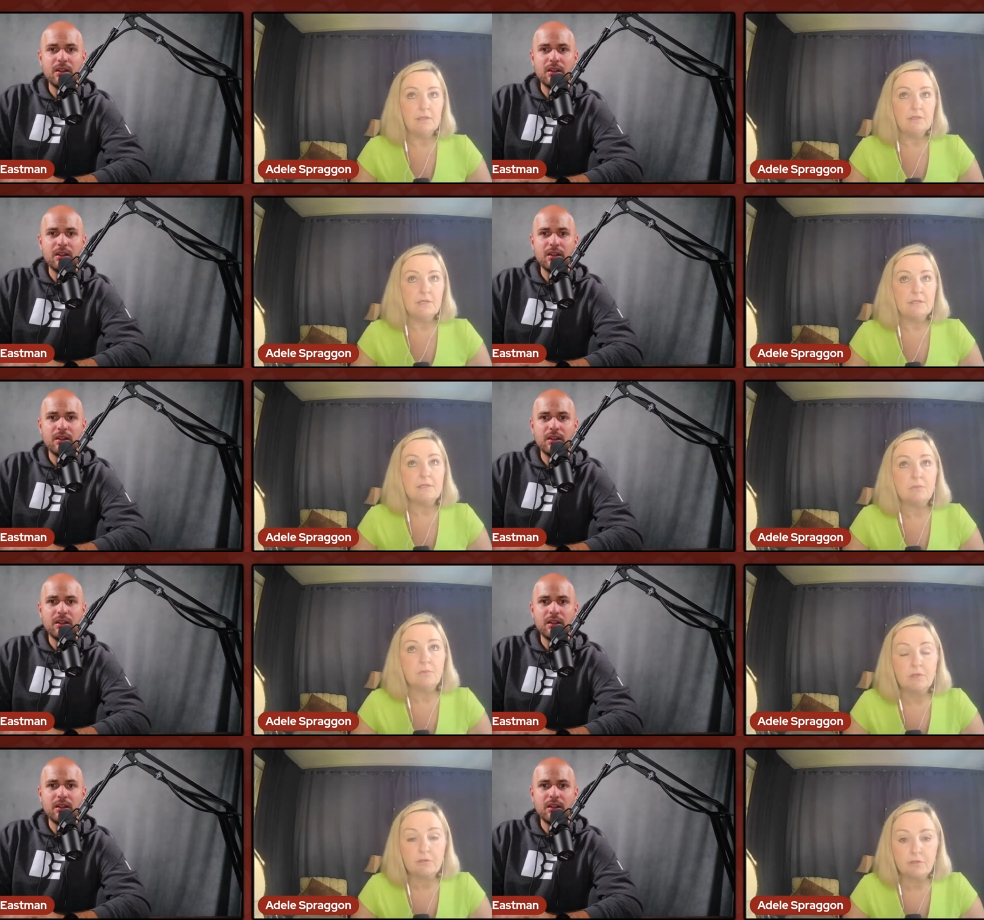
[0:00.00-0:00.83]
Speaker 1: does
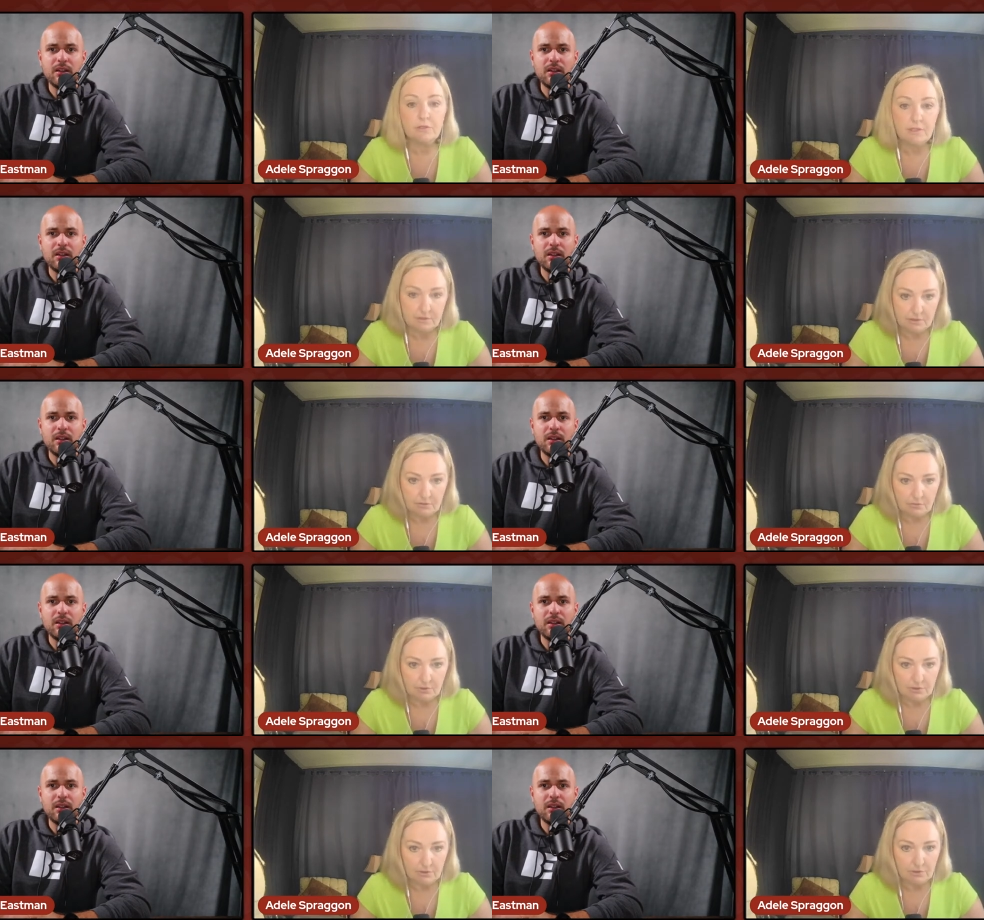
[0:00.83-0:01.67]
it work or doesn't it
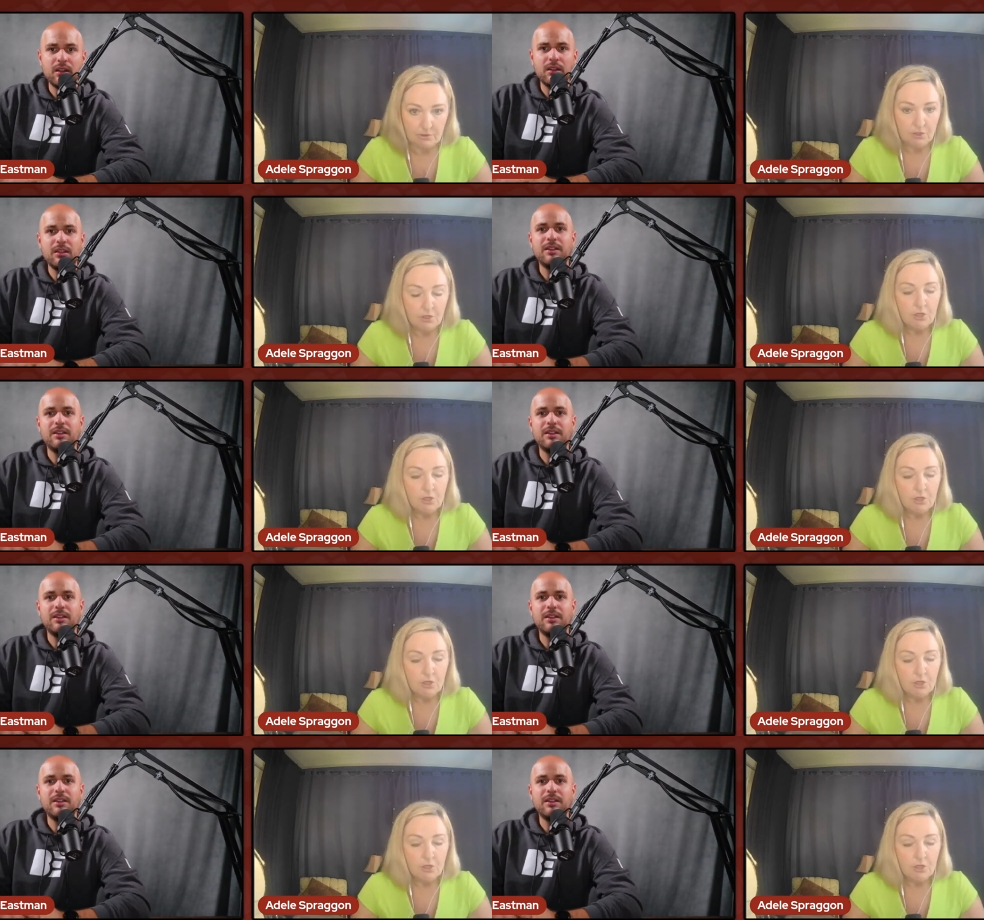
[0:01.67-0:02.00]
work